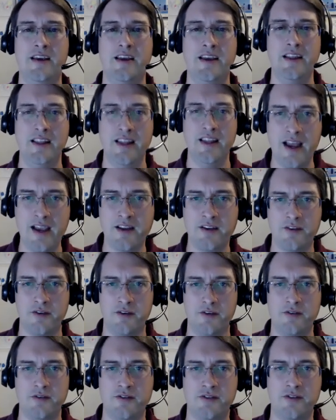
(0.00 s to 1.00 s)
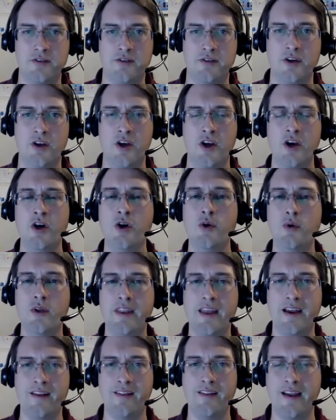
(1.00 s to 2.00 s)
electors who would
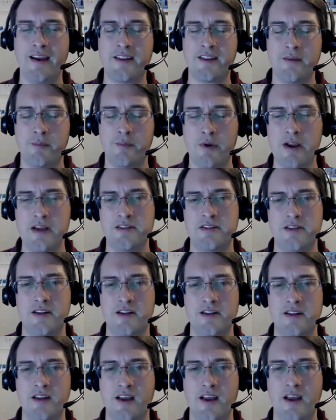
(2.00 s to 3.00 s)
then elect the president.